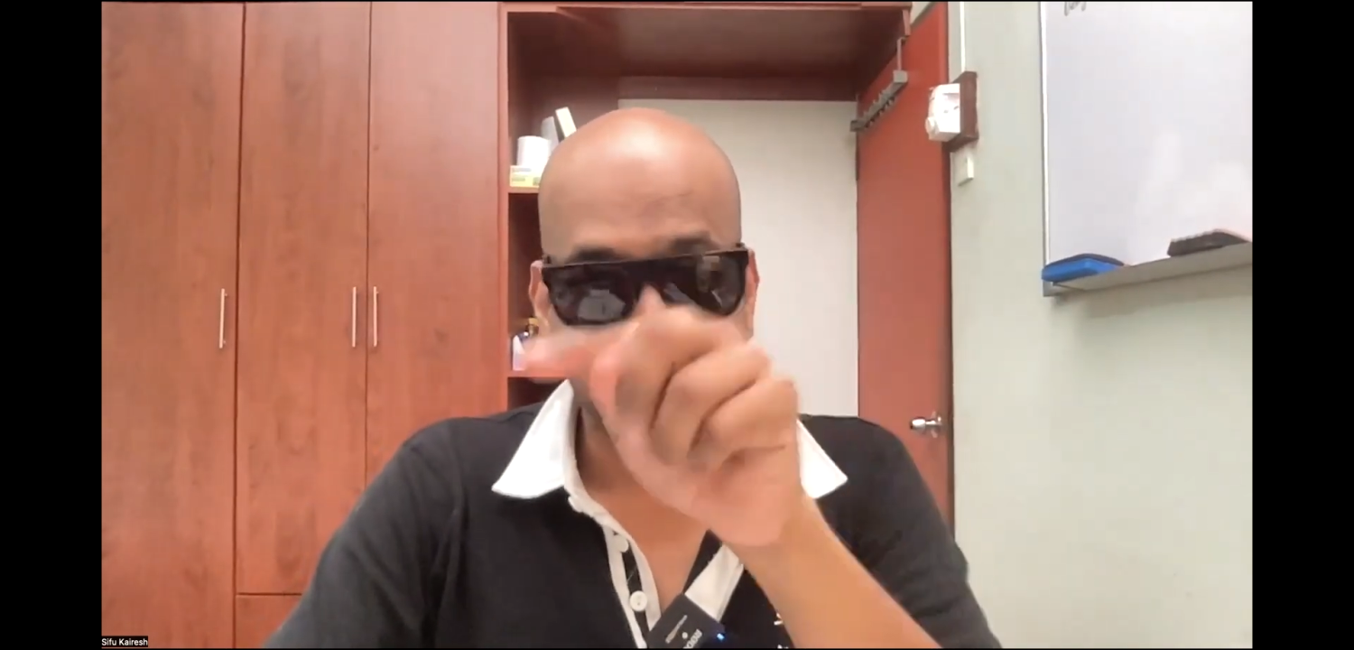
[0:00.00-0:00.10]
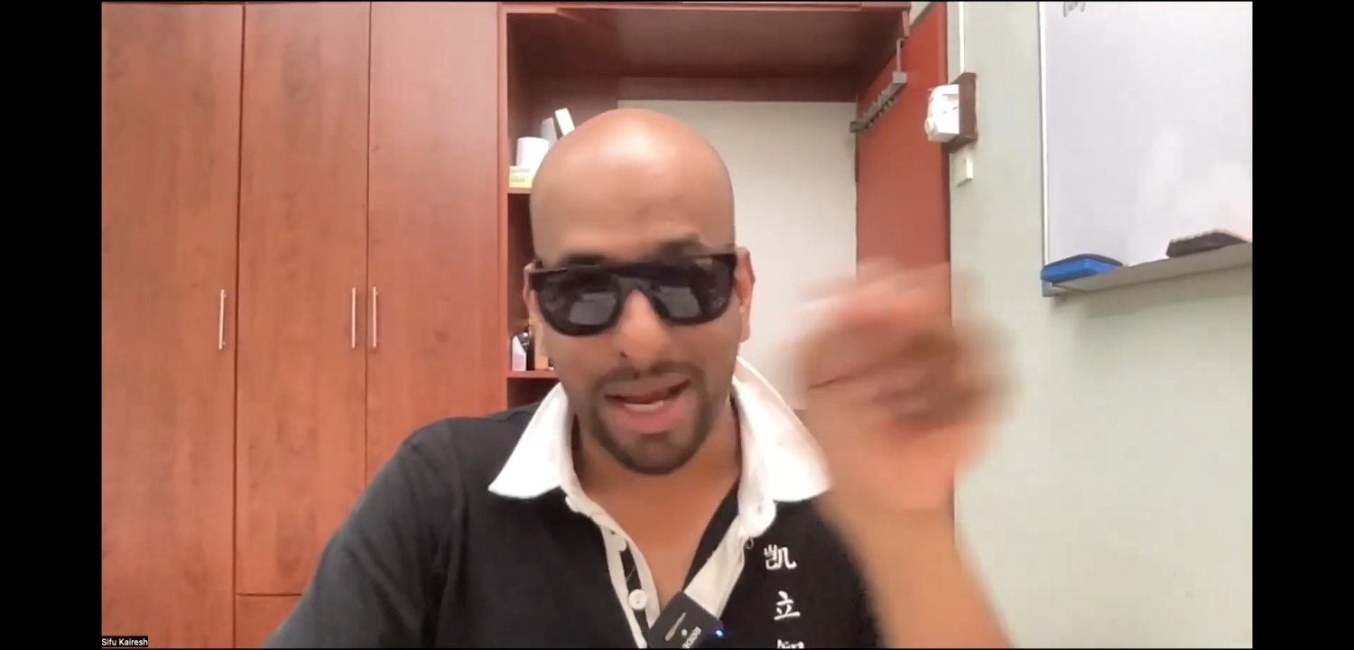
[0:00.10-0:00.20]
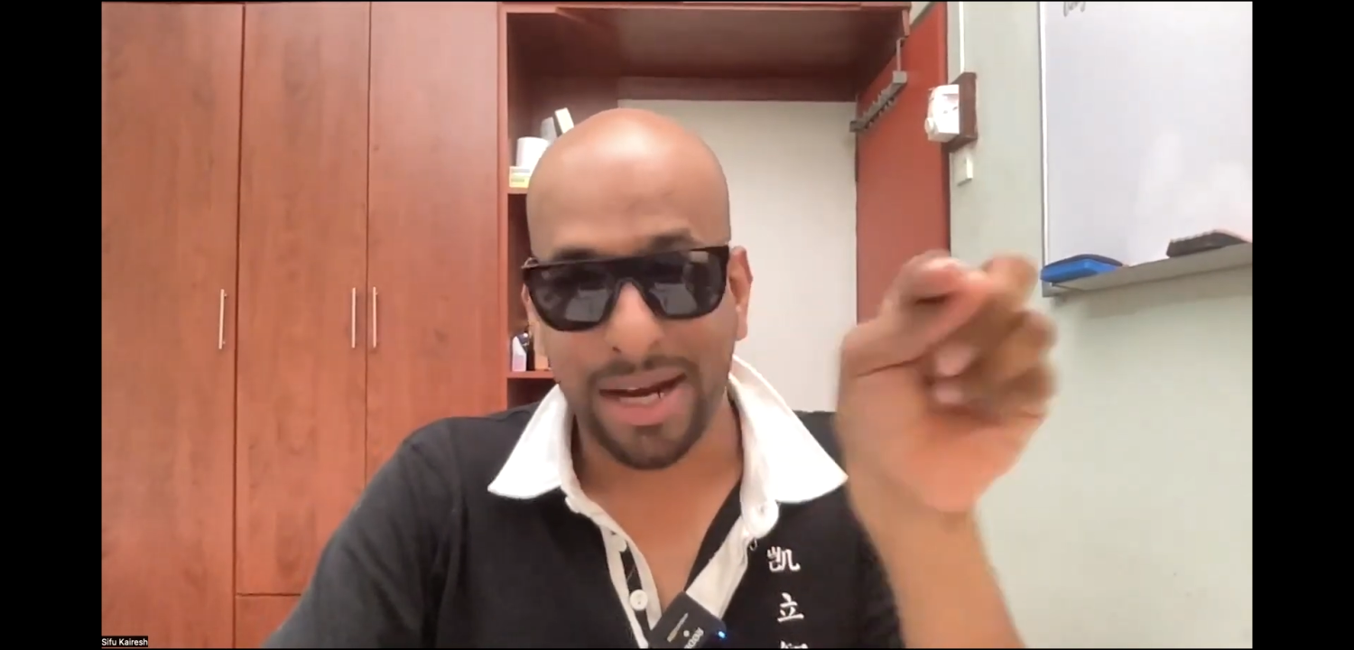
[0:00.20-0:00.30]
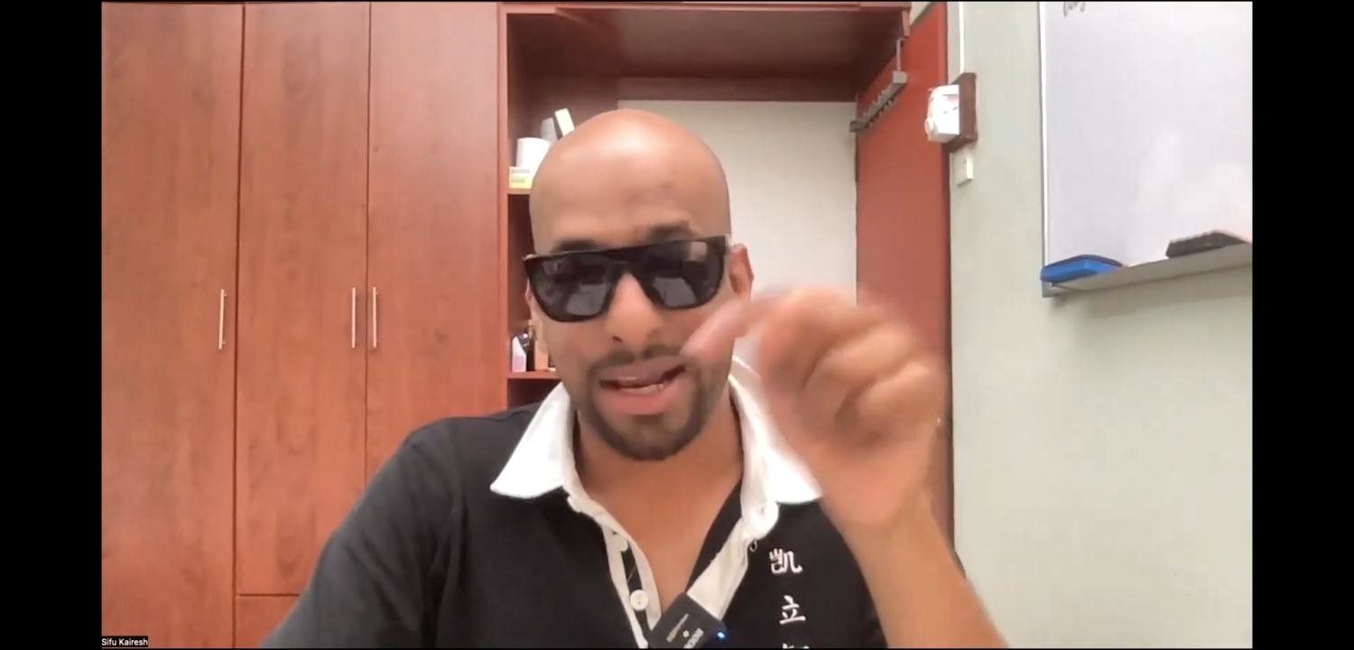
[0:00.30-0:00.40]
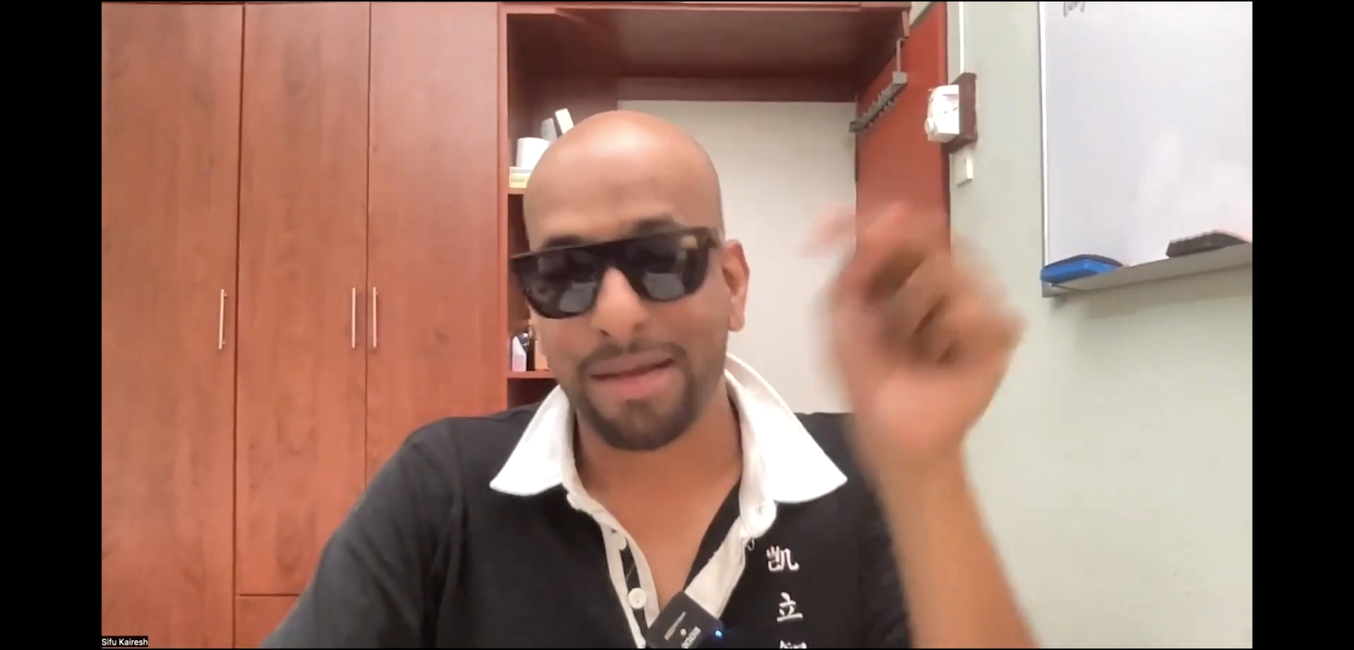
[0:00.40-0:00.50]

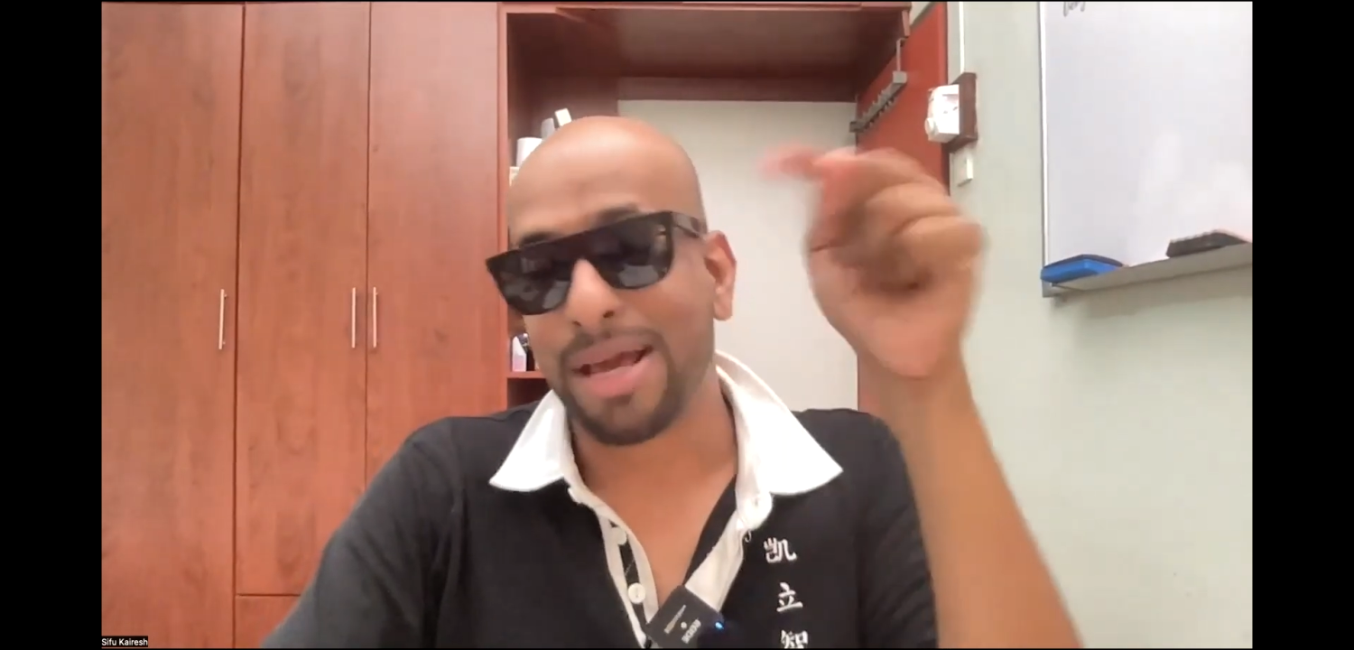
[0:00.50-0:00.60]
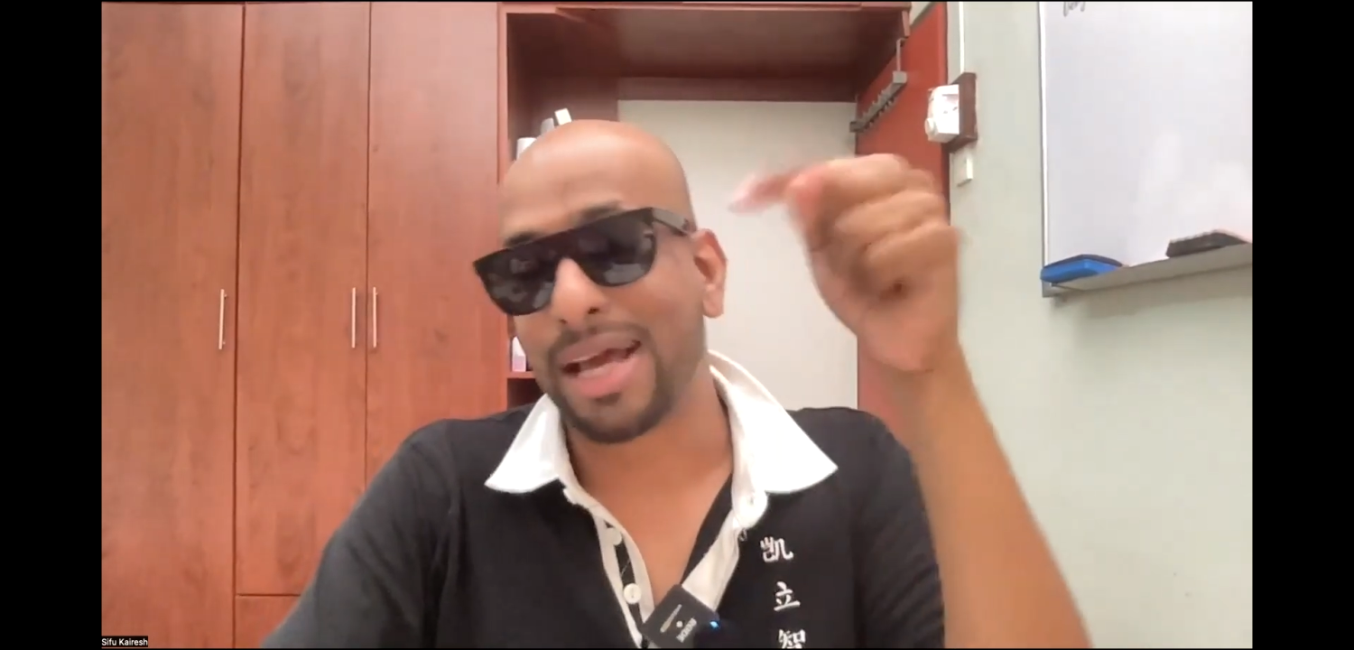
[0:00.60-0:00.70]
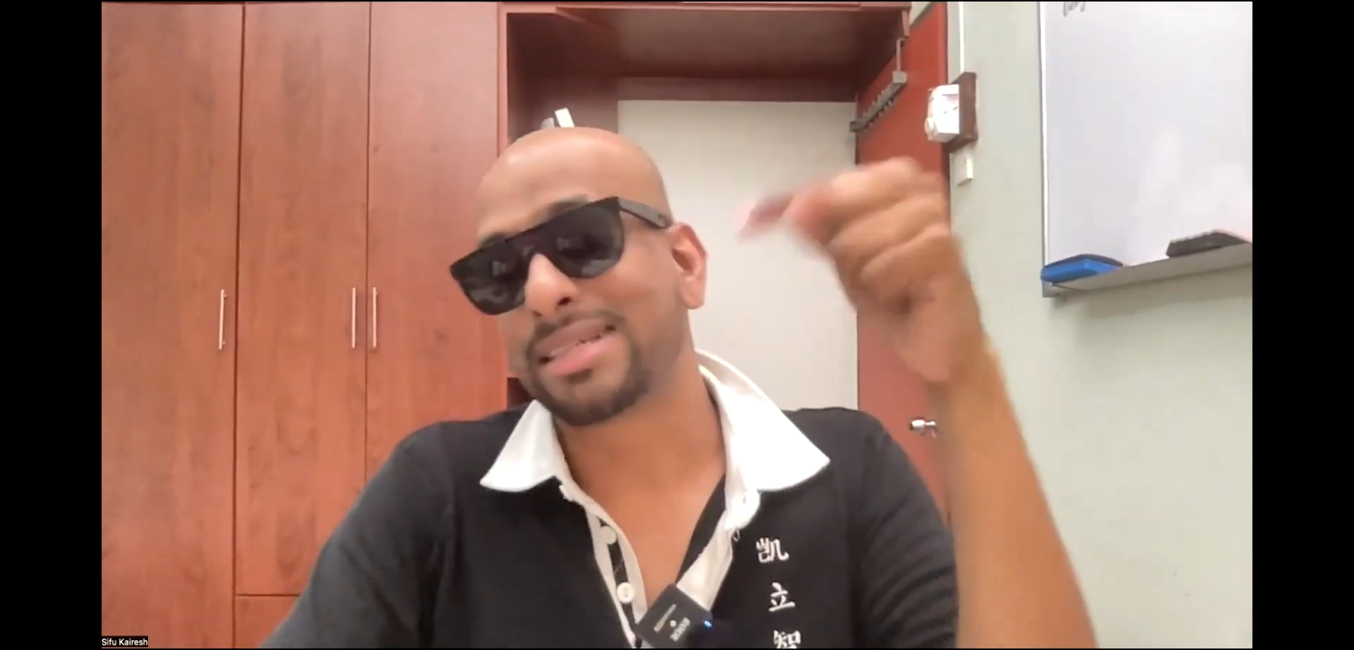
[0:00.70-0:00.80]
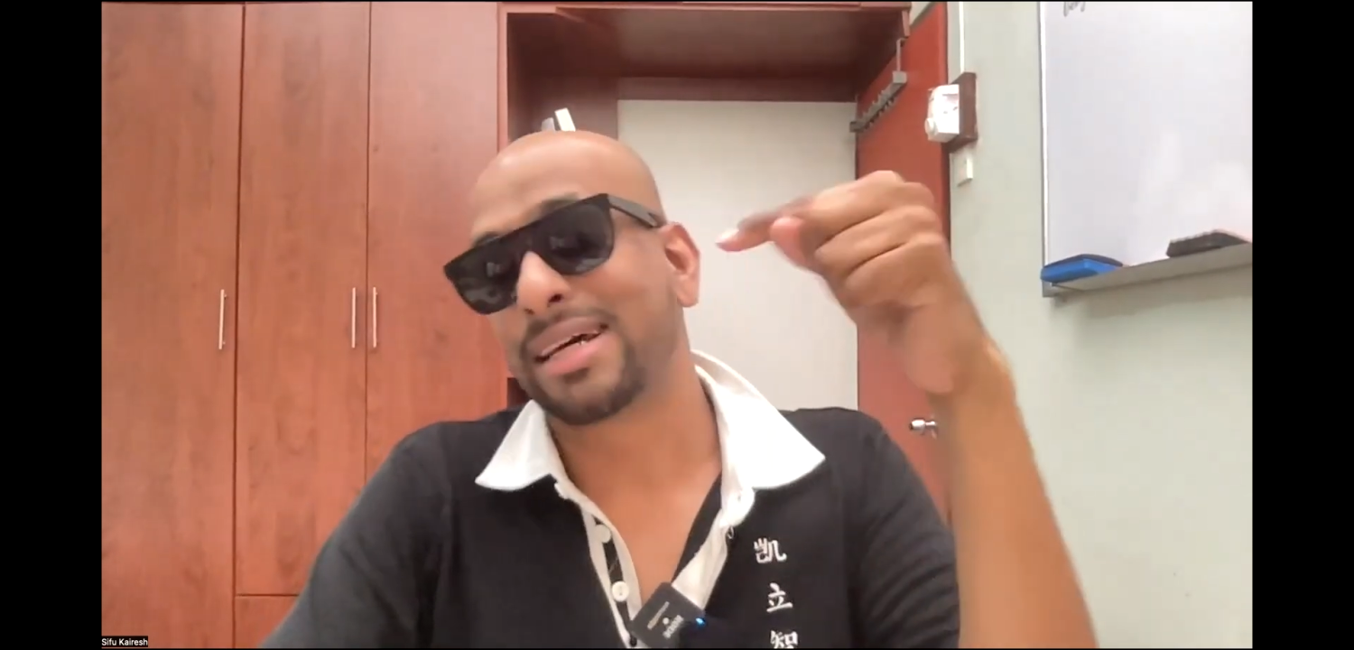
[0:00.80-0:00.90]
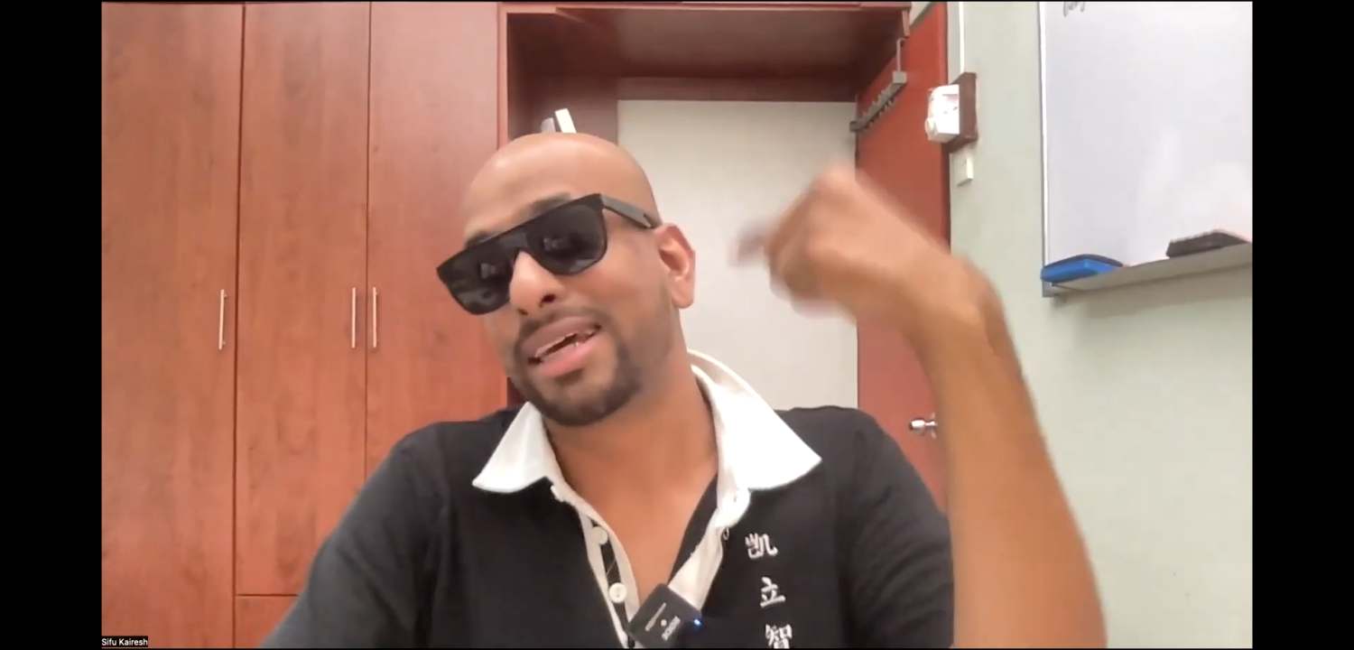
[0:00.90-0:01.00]
brand name as